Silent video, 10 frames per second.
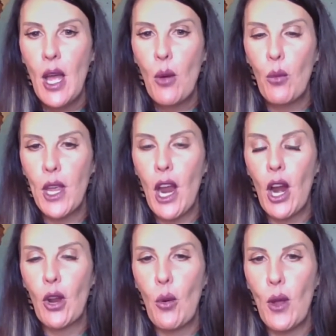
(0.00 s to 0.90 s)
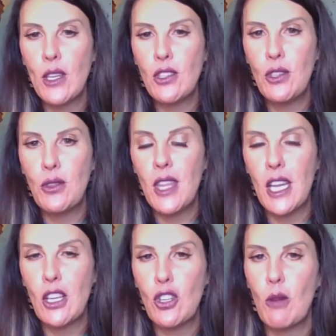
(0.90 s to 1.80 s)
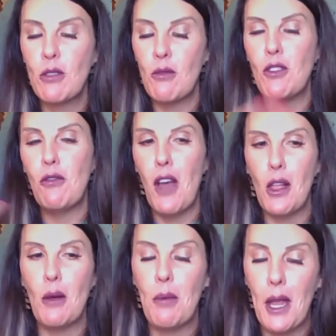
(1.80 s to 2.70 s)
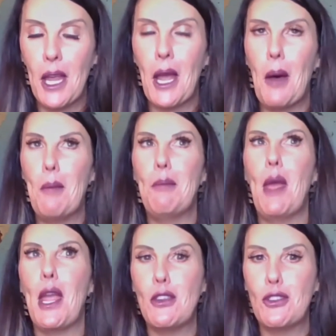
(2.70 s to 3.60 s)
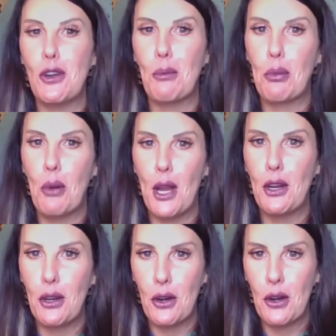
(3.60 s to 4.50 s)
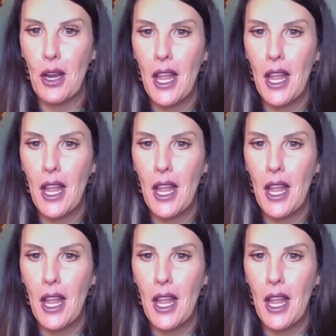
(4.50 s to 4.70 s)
we are going to think in terms of developing a major predator.